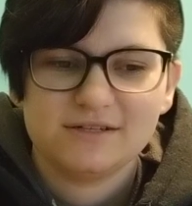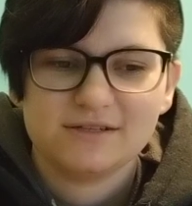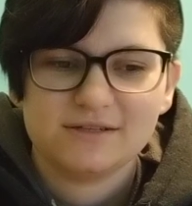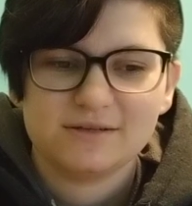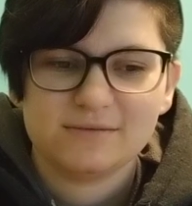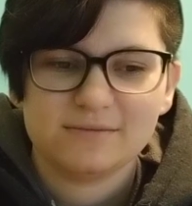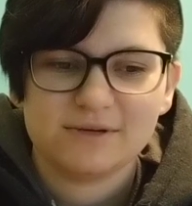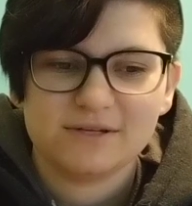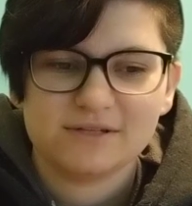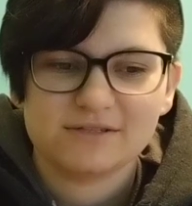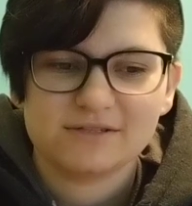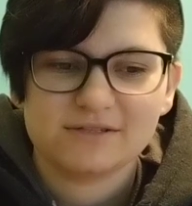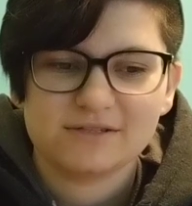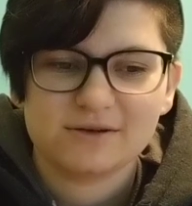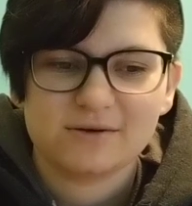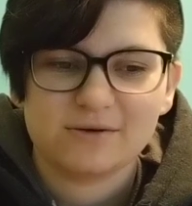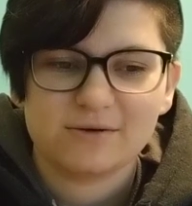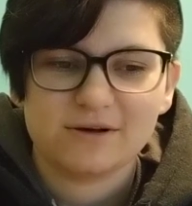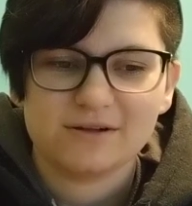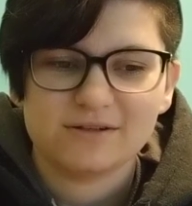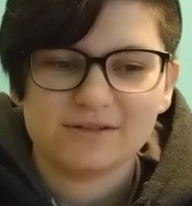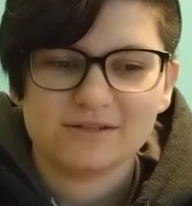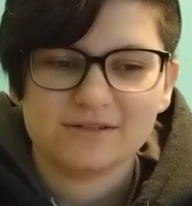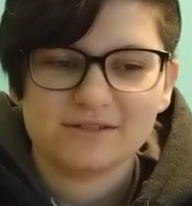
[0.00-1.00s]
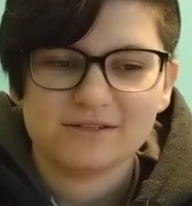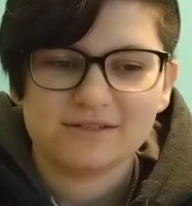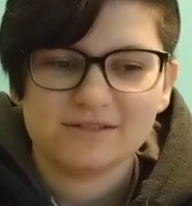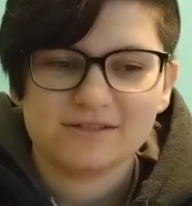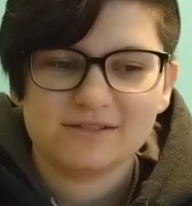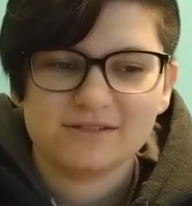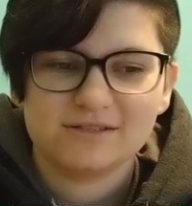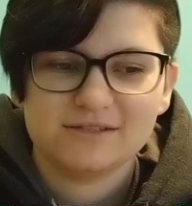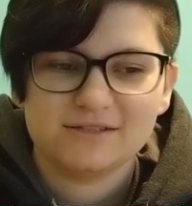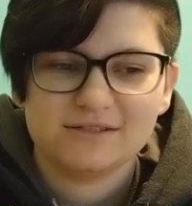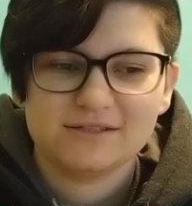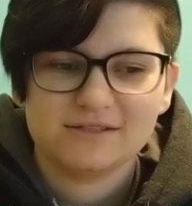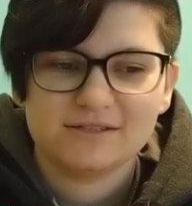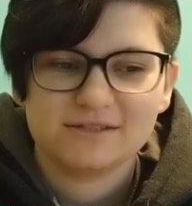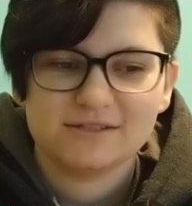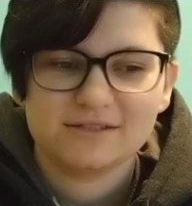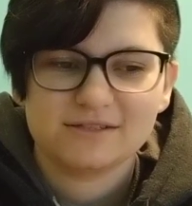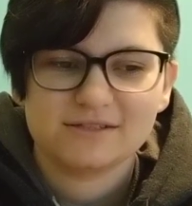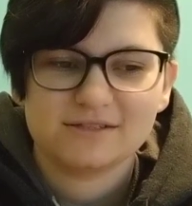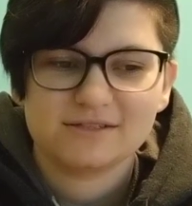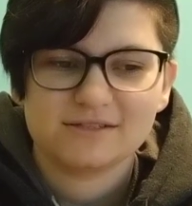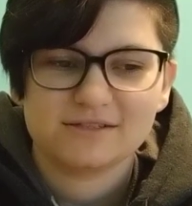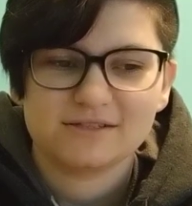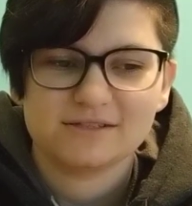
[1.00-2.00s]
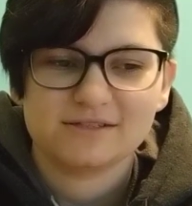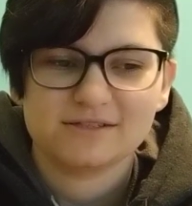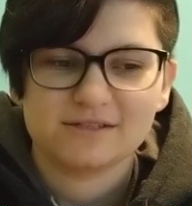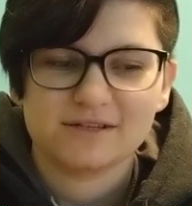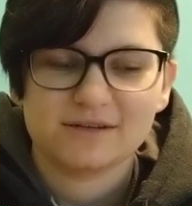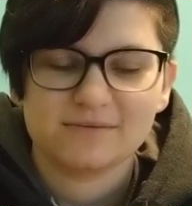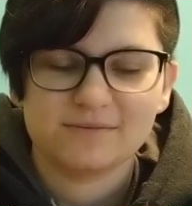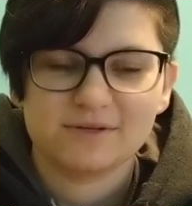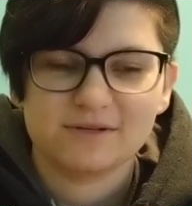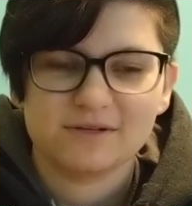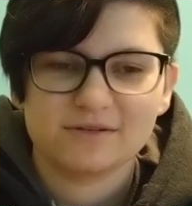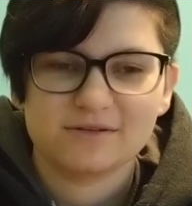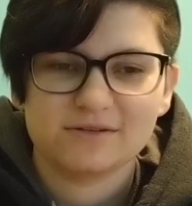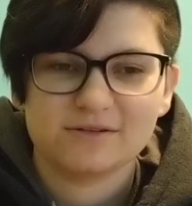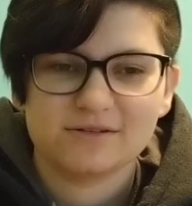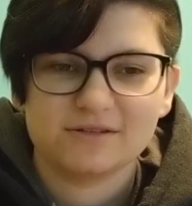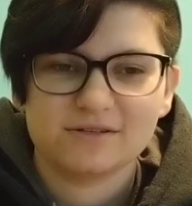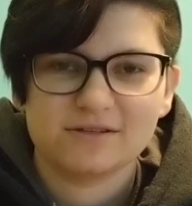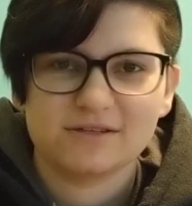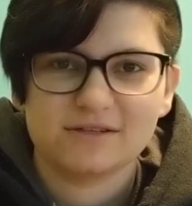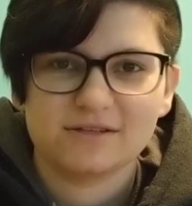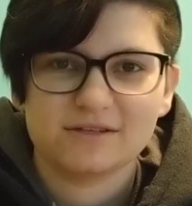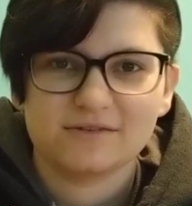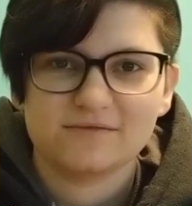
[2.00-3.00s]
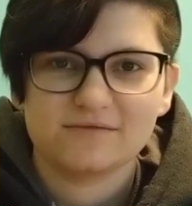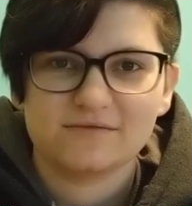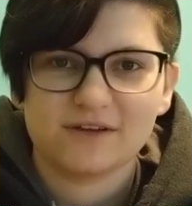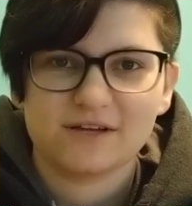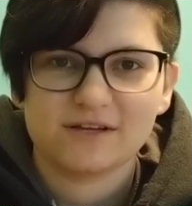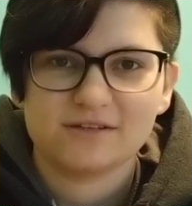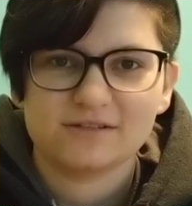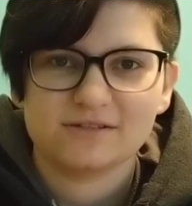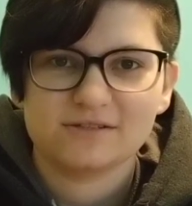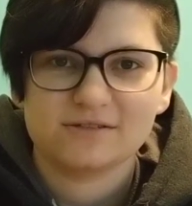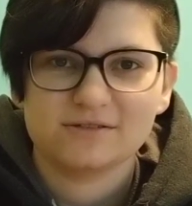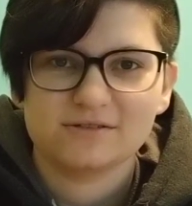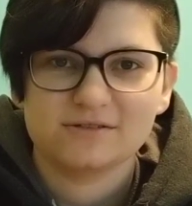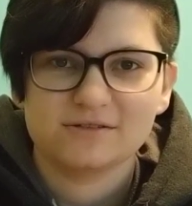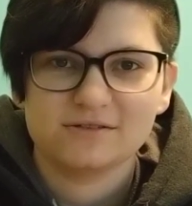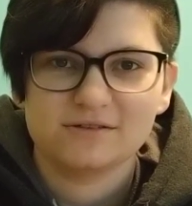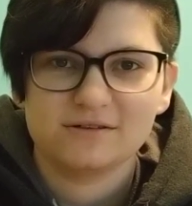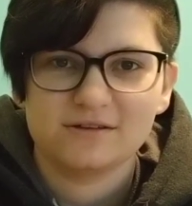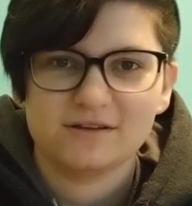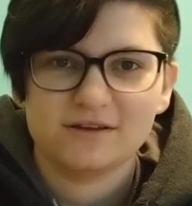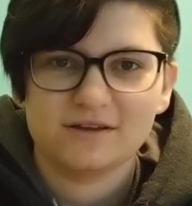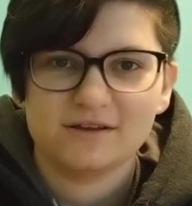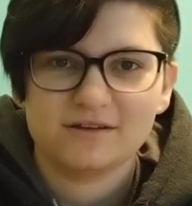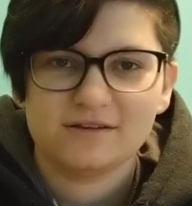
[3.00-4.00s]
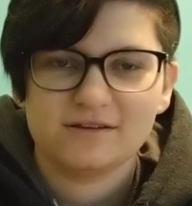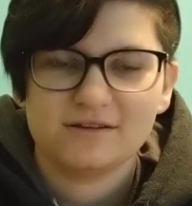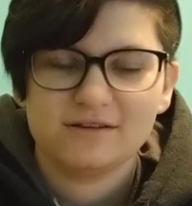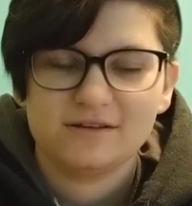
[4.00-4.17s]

the best quality, because I'm not good at thinking fast or none of that.